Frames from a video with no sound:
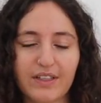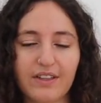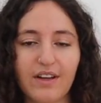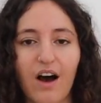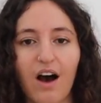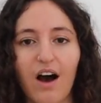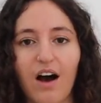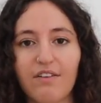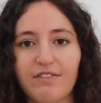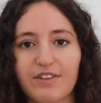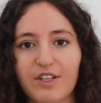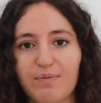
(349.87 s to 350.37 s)
the
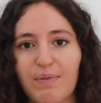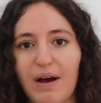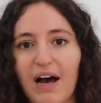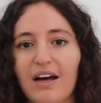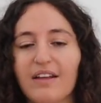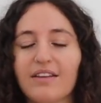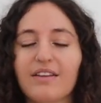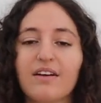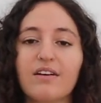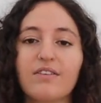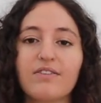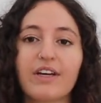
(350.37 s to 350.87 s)

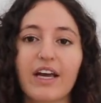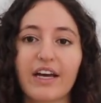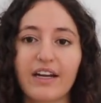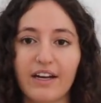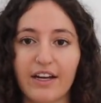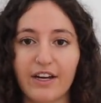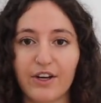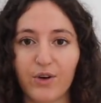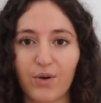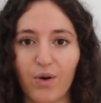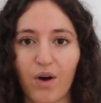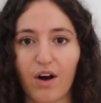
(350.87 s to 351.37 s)
aftermath of
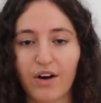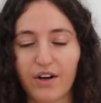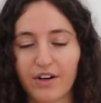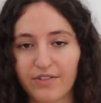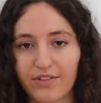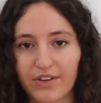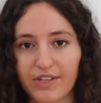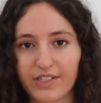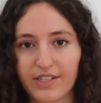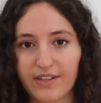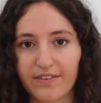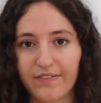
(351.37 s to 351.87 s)
getting your
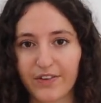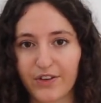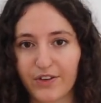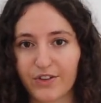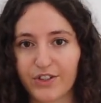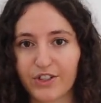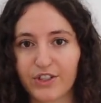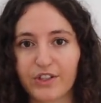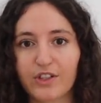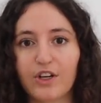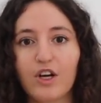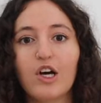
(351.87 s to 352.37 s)
Ocrevus
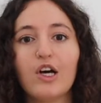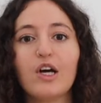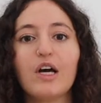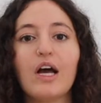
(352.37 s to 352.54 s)
infusion,